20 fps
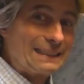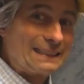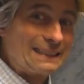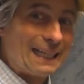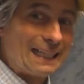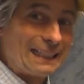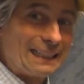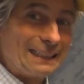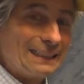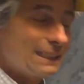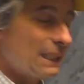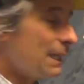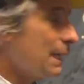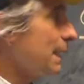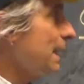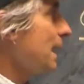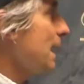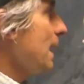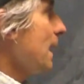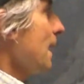second.
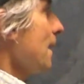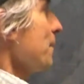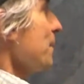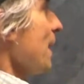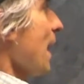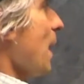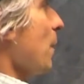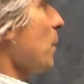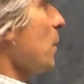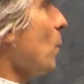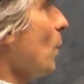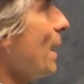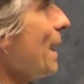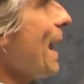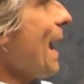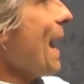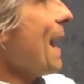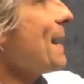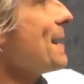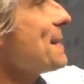And we want
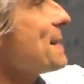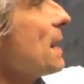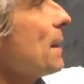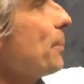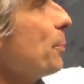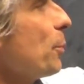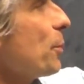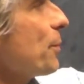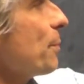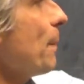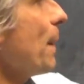to end up with